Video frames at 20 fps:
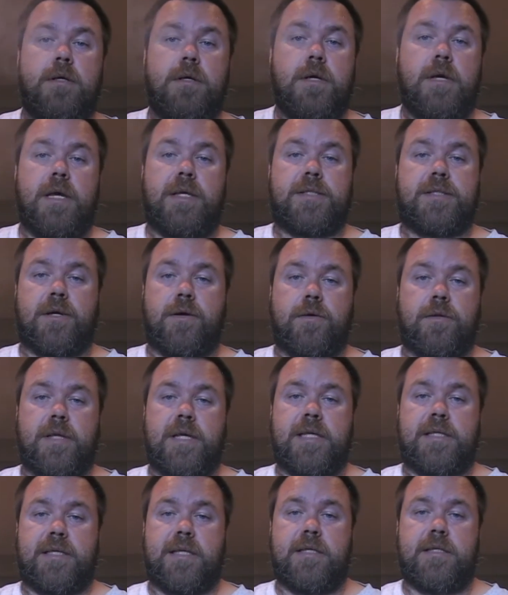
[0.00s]
It certainly
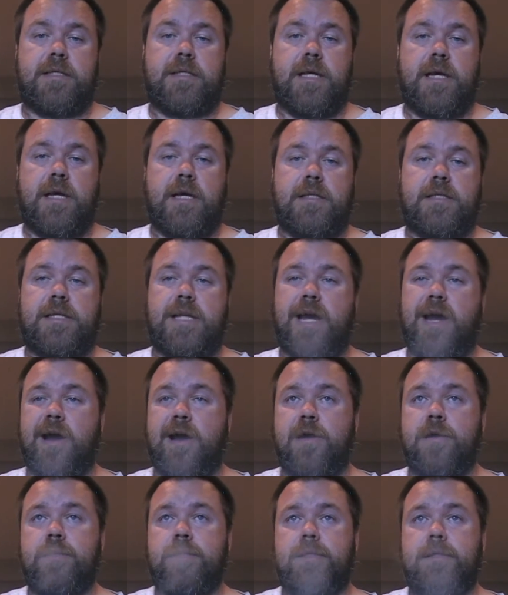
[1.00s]
isn't
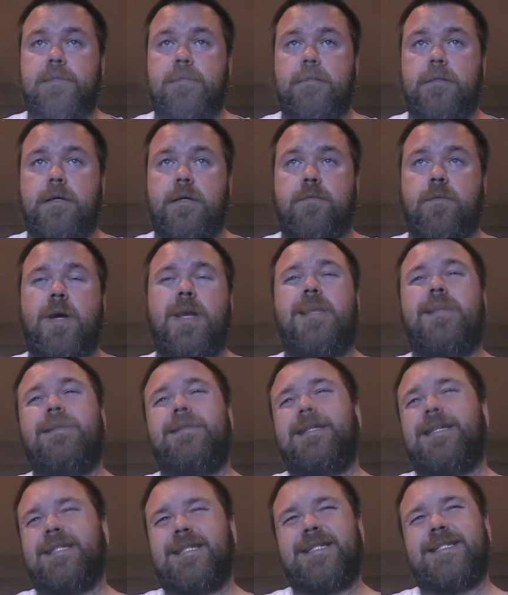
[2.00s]
tart.
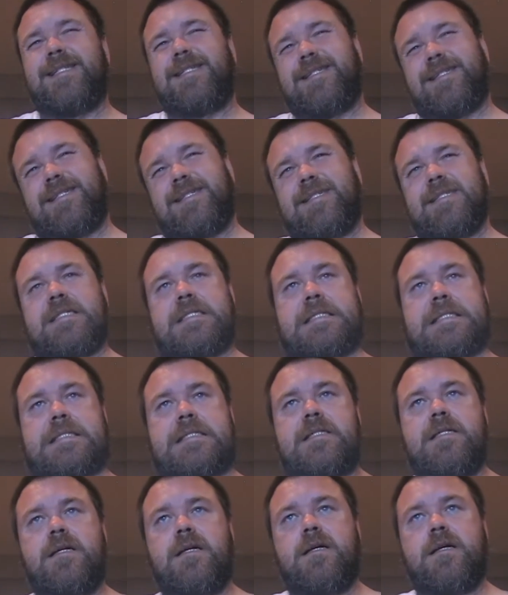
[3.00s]
Well,
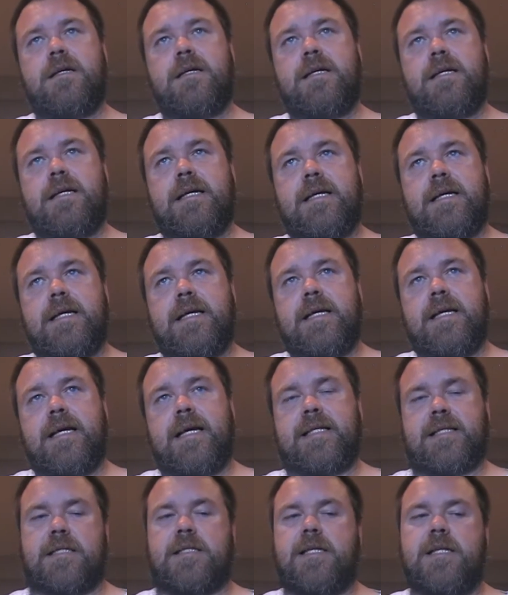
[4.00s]

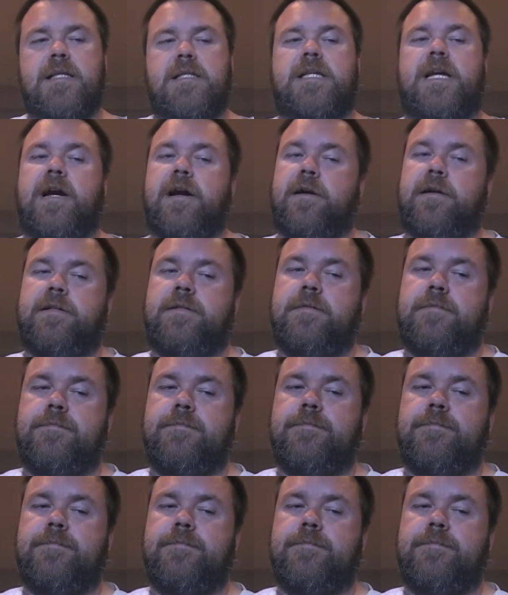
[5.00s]
it's a little tart.